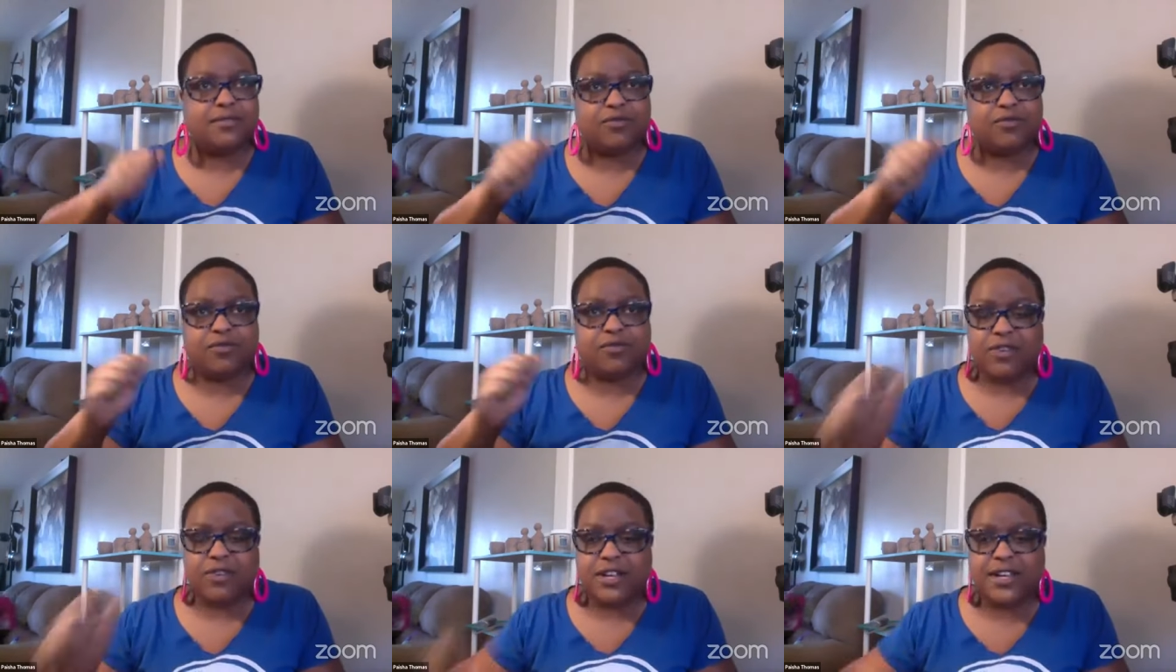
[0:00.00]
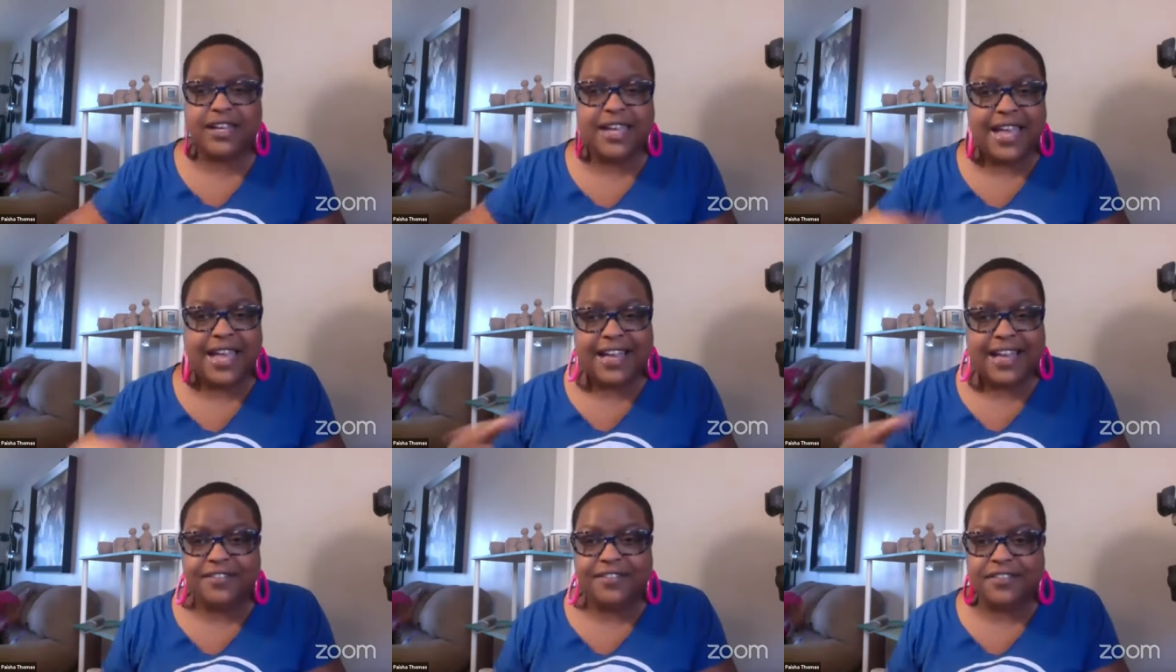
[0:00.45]
running
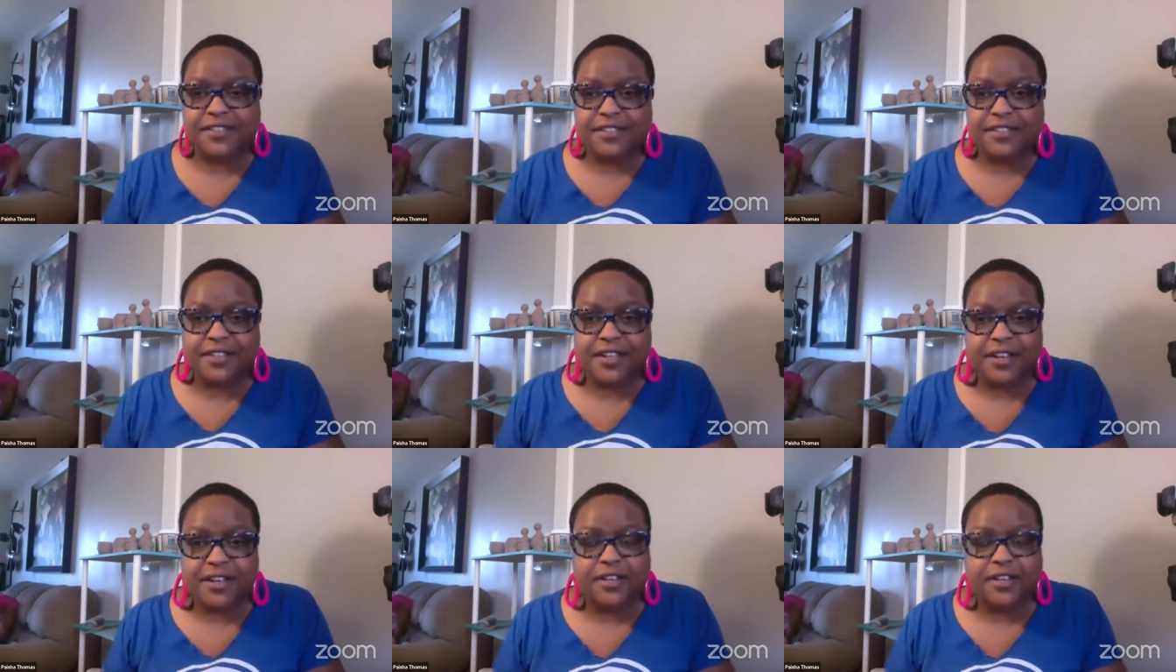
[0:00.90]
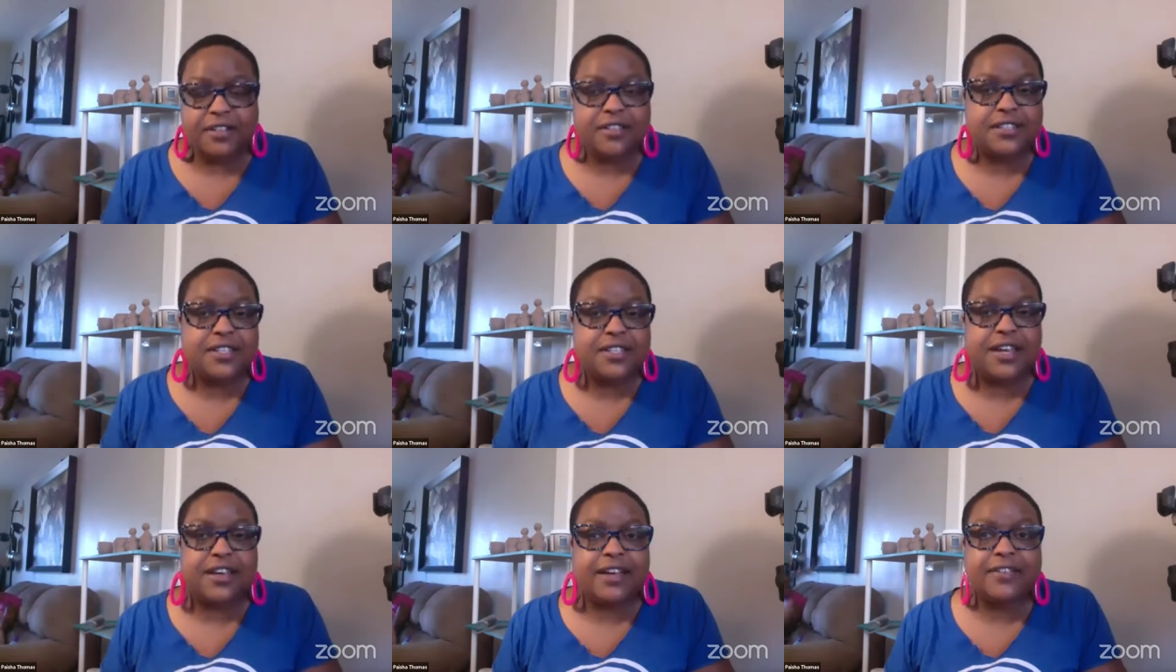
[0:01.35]
after the
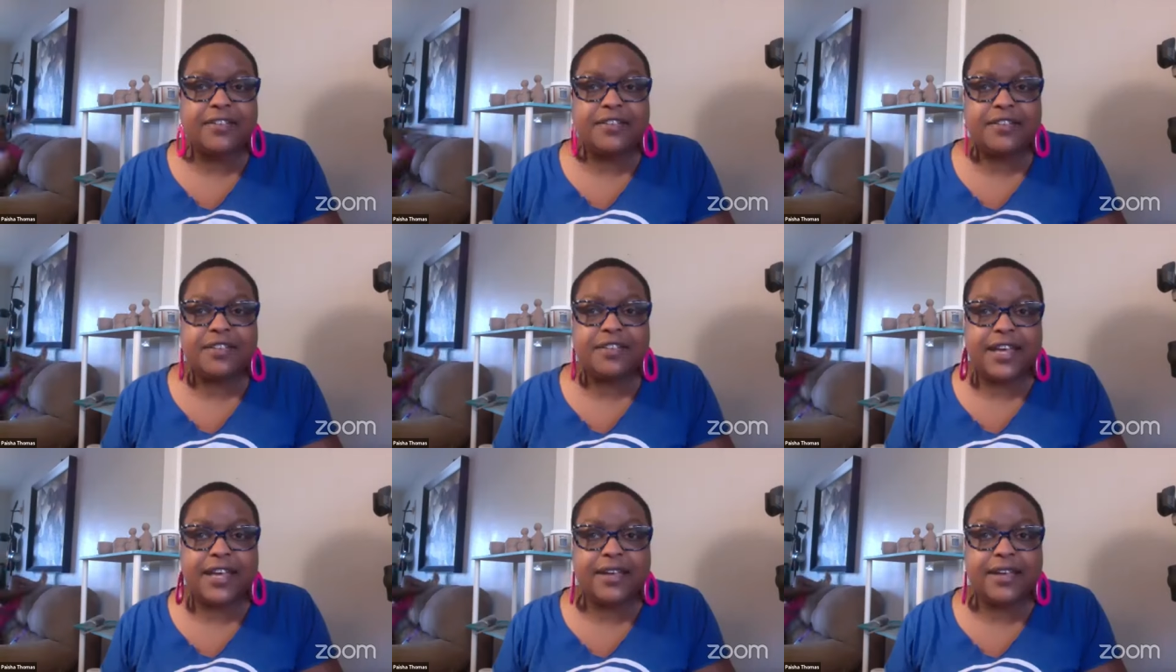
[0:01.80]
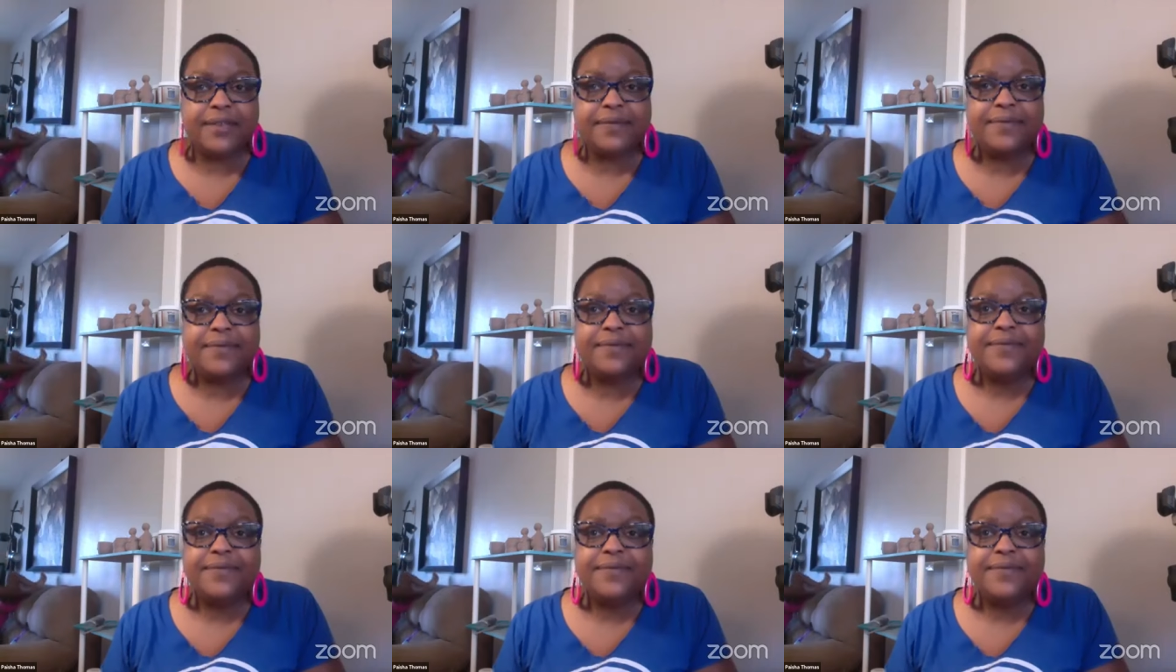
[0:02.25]
arts after that